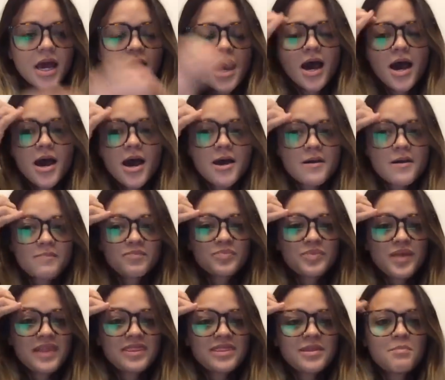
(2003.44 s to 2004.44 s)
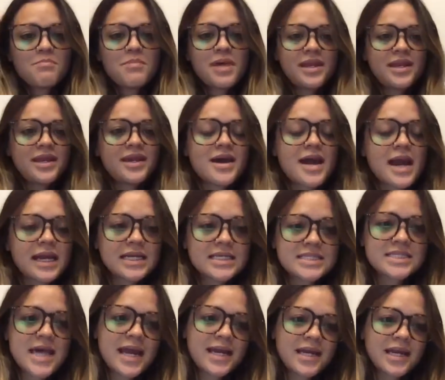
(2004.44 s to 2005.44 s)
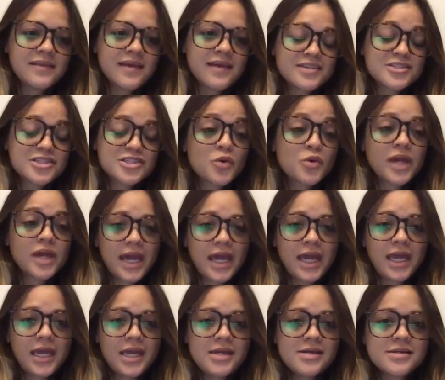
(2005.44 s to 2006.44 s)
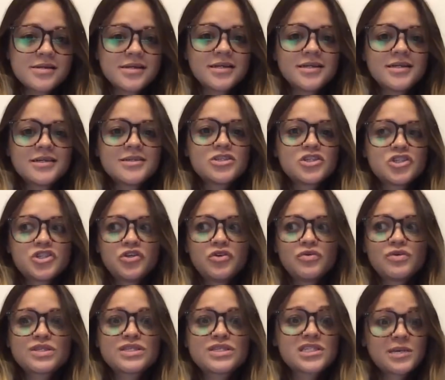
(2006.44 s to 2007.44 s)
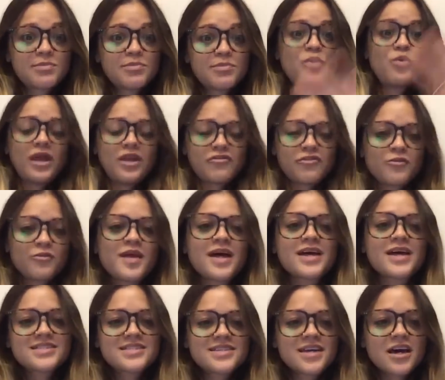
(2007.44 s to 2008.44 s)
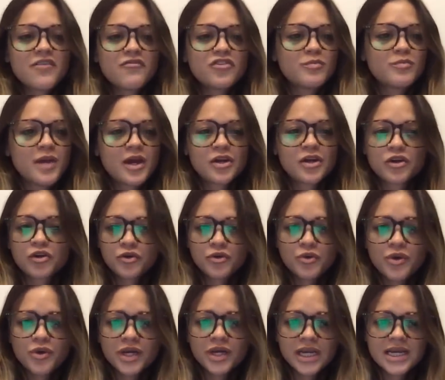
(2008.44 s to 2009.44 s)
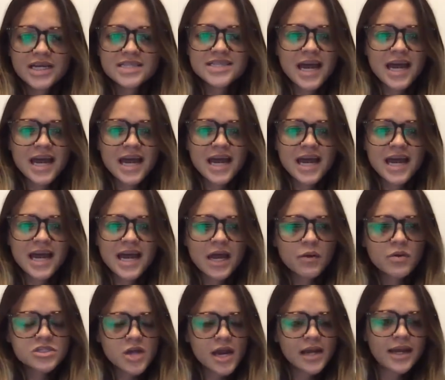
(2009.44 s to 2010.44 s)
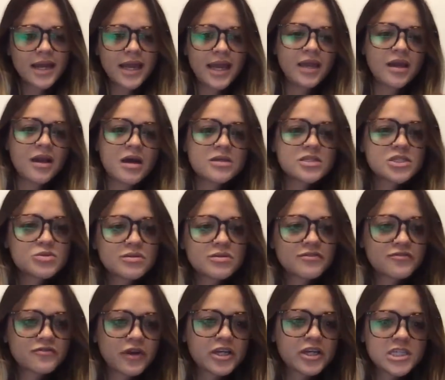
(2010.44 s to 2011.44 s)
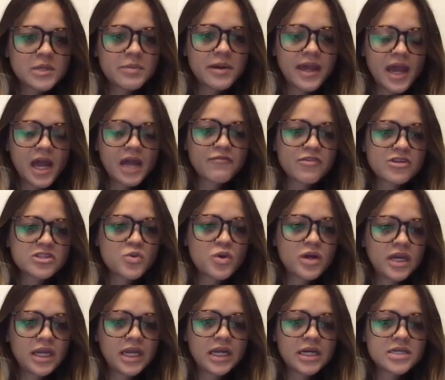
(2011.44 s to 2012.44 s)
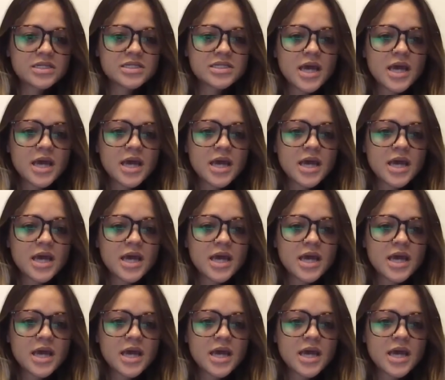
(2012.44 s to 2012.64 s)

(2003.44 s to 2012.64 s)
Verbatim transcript: Um, and the minute I decided that it's okay to step away from that stuff, no matter who it is, I was trying to hang on to a friendship I had for 20 years,